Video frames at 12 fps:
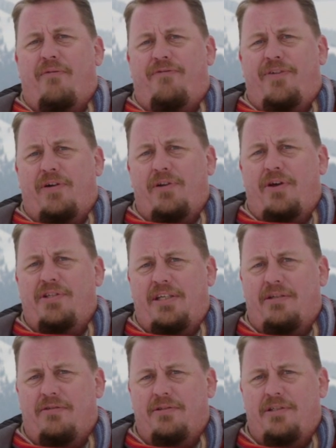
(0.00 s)
and fill those
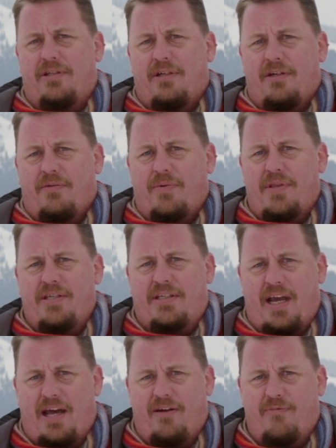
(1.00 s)
hills with the
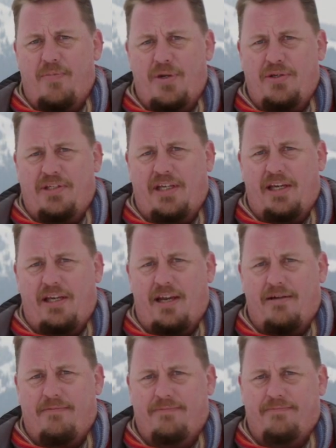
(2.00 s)
sound of music
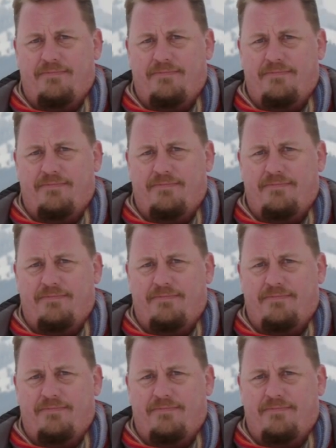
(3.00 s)
again.